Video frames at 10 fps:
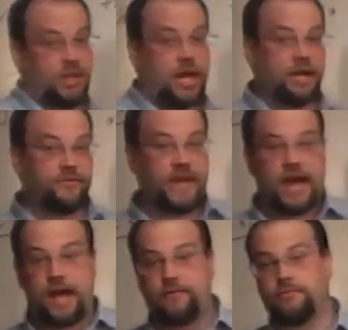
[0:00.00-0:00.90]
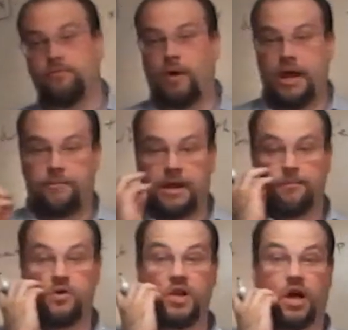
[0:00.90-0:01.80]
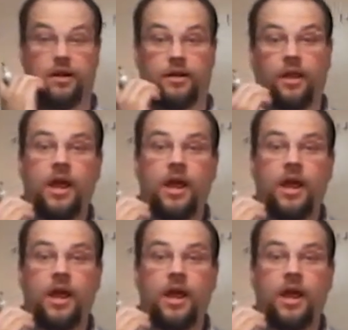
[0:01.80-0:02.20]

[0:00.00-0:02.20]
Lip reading: log of that, wham bam, you're done.